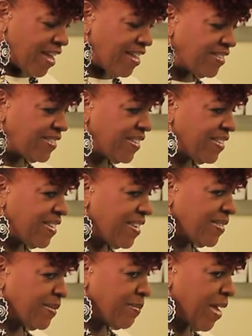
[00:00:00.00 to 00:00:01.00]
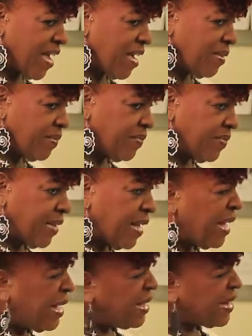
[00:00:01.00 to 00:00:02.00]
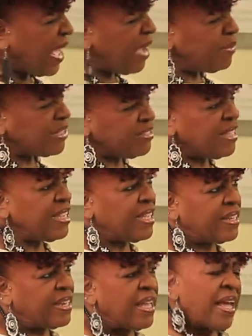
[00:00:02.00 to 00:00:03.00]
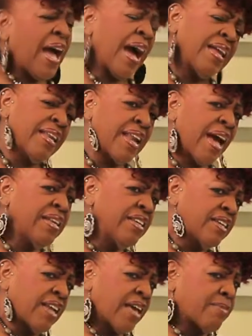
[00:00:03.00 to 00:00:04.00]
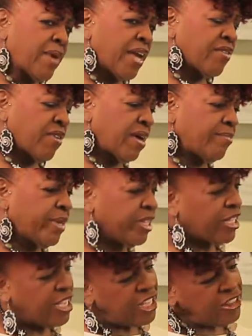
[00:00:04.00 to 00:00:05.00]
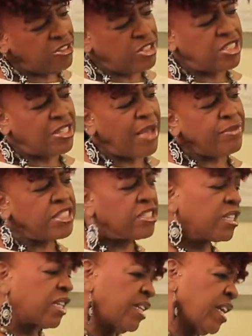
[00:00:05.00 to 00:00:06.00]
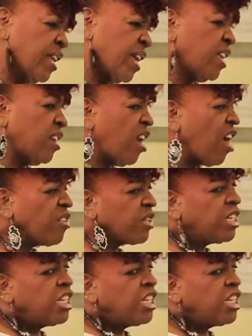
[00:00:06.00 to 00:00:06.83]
I said, yes, ma'am. I was thinking, how did I look like my grandmother Ethel? Because I was looking at Aunt Laura,